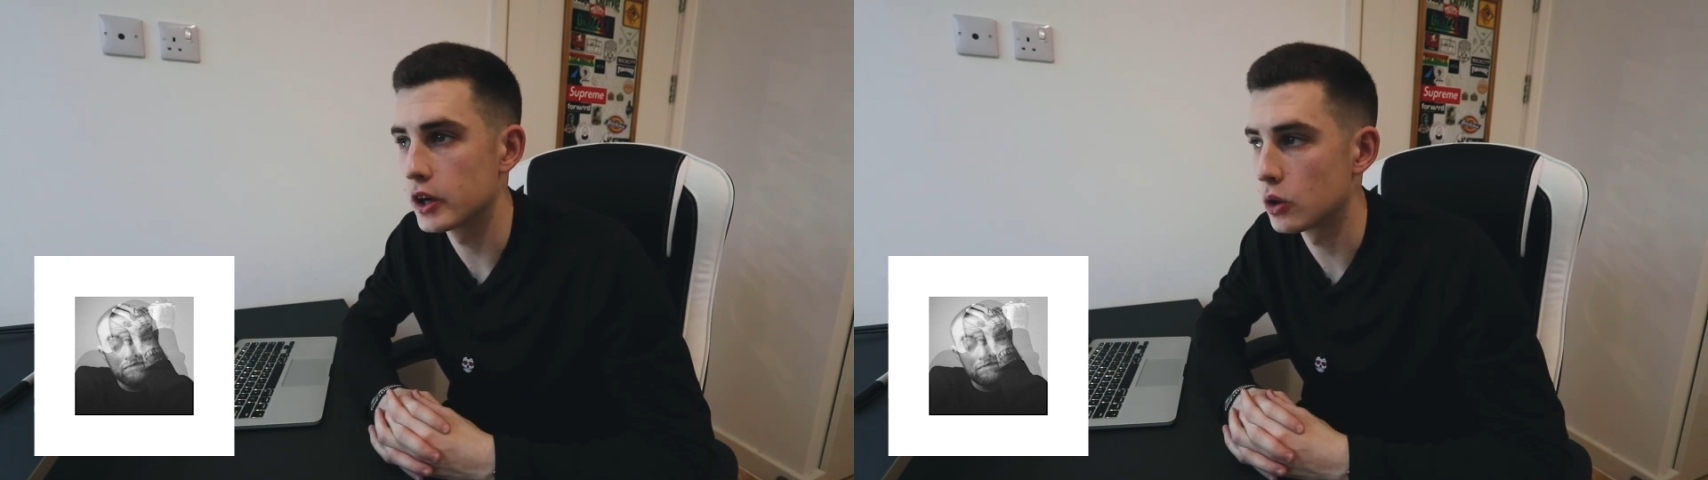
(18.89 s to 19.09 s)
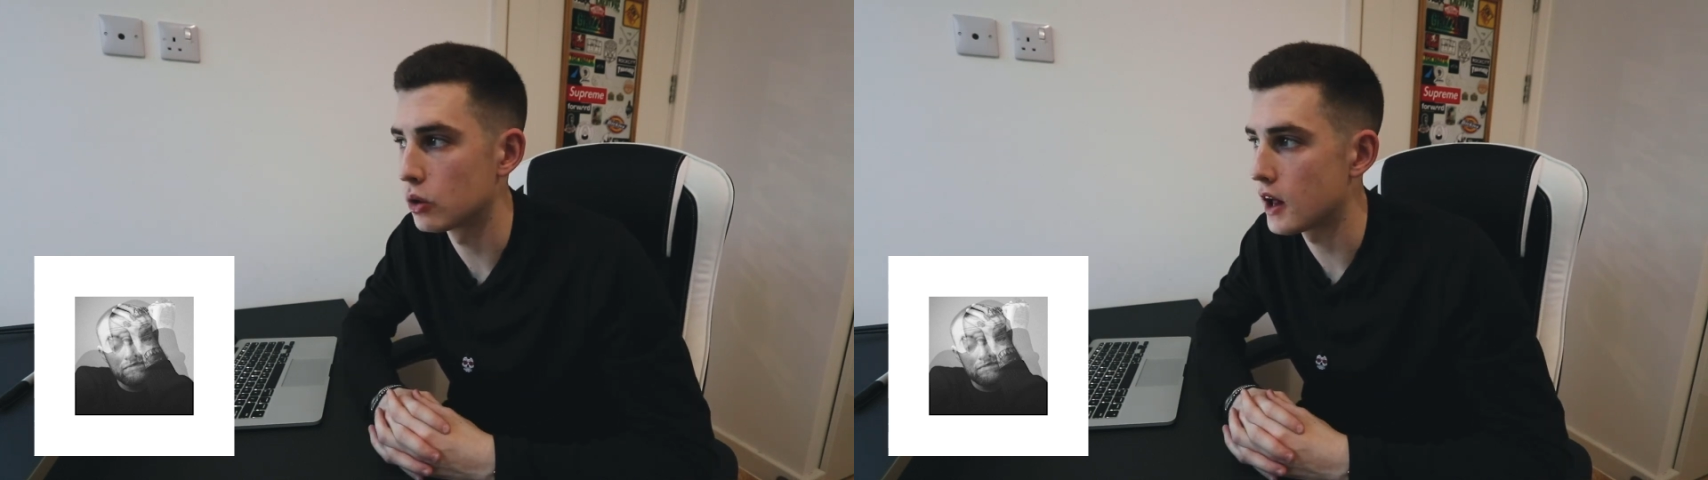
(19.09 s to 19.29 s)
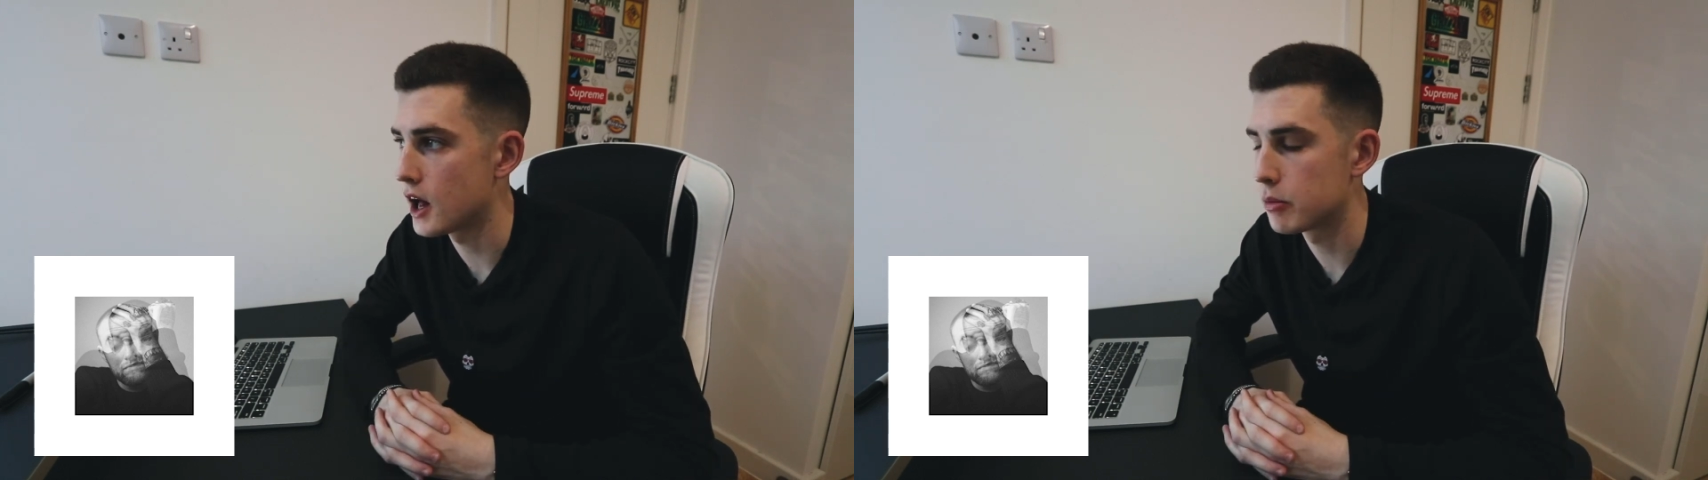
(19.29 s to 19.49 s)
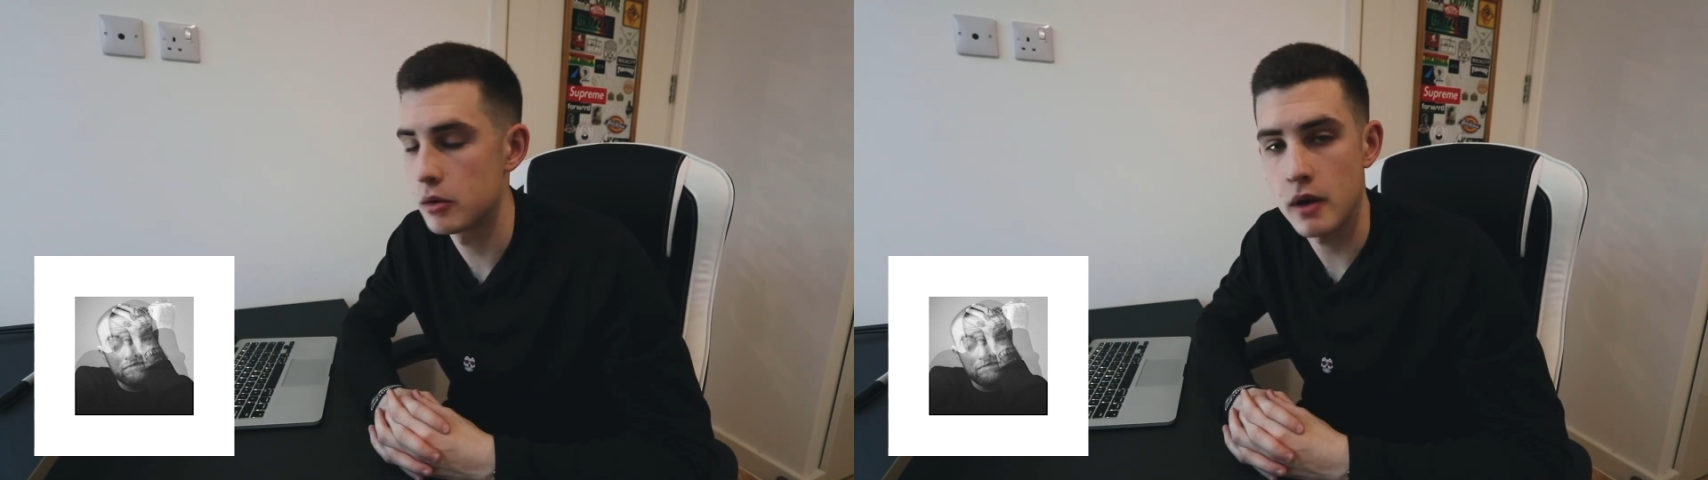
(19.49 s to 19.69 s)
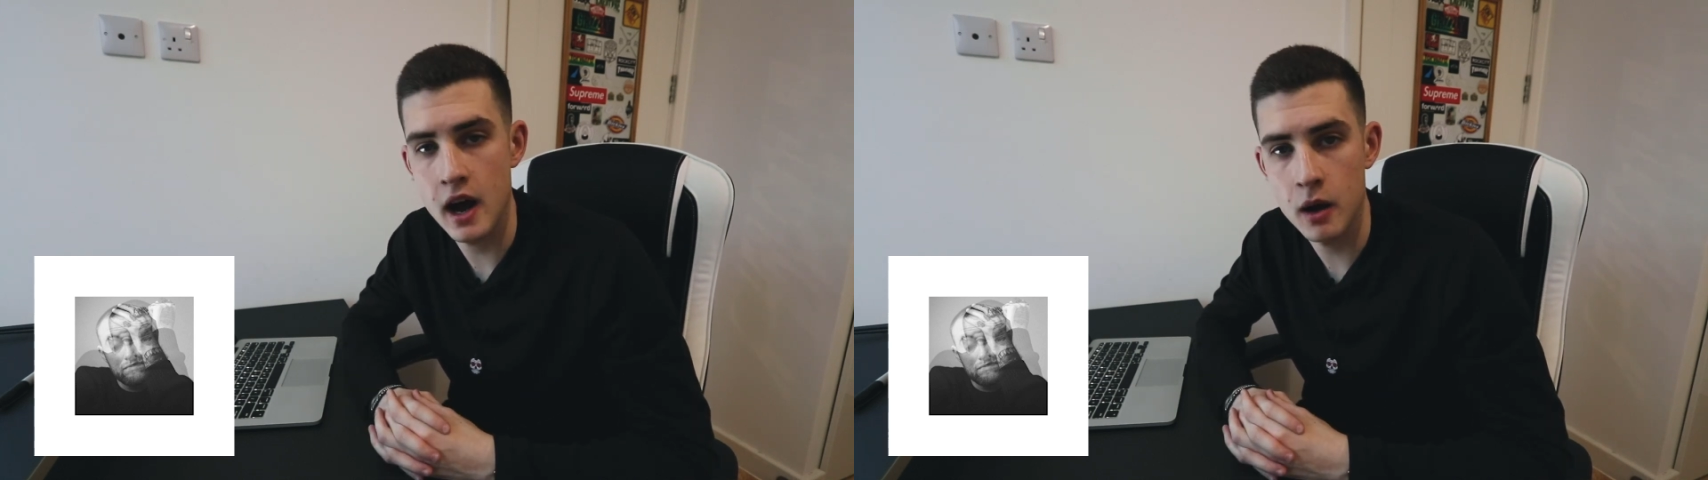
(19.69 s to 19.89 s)
cool
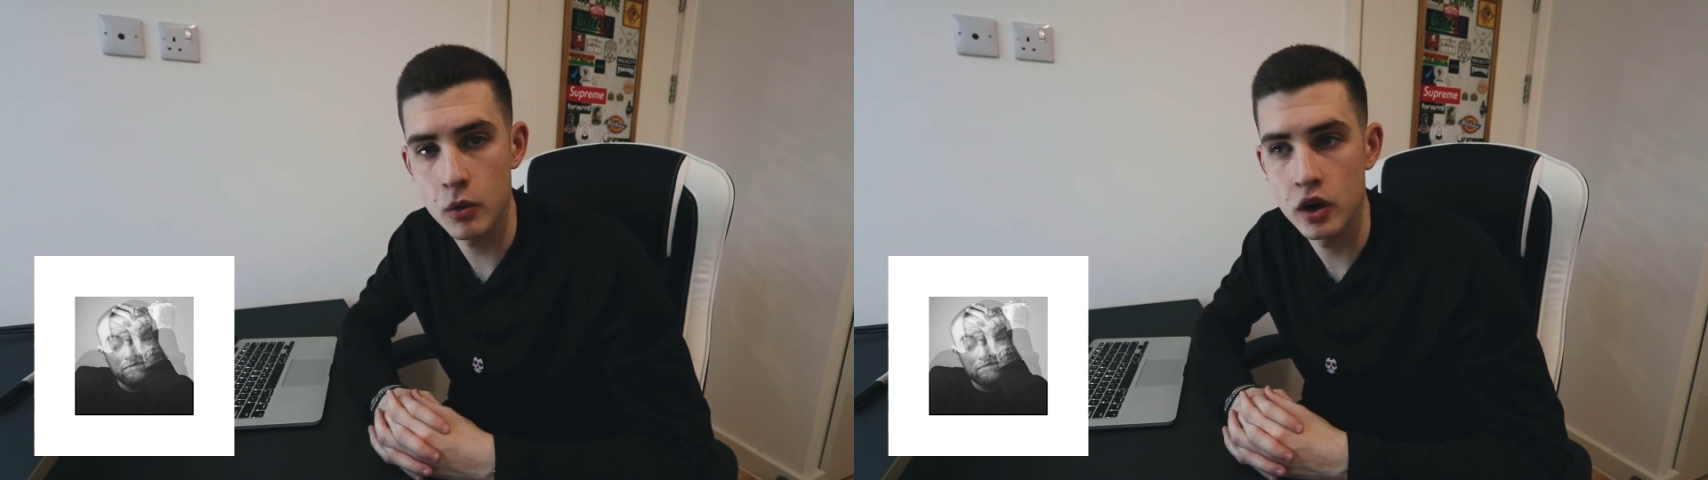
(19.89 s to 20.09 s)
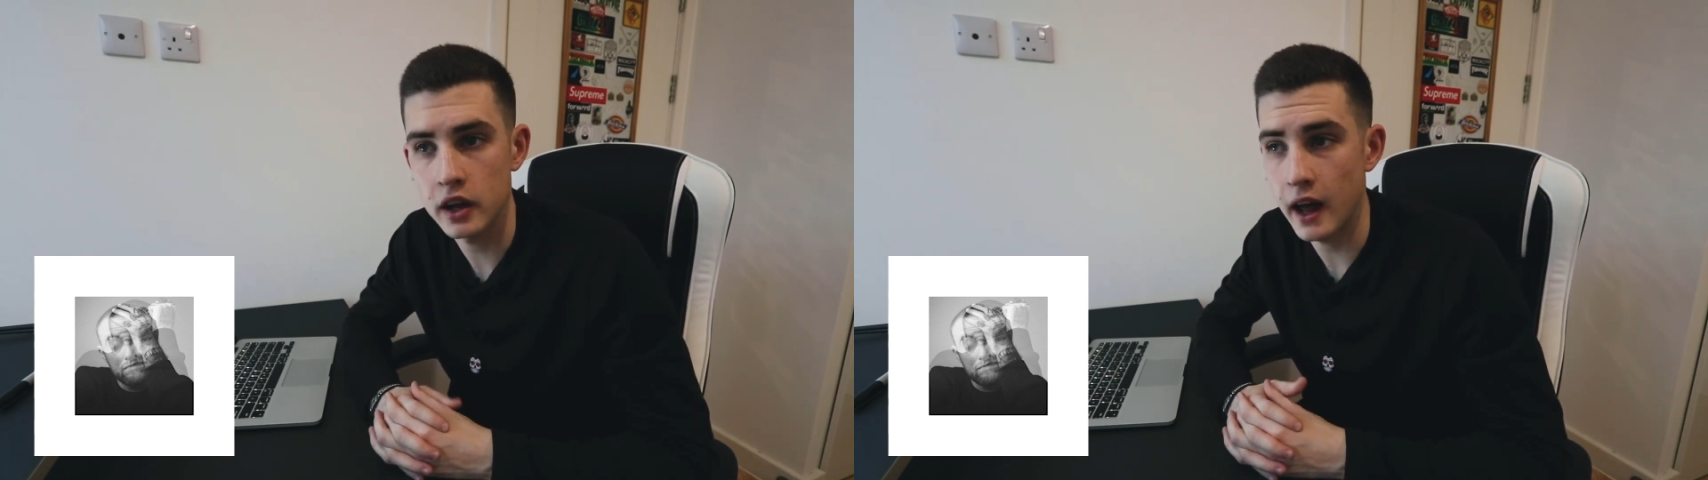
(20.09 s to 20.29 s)
album artwork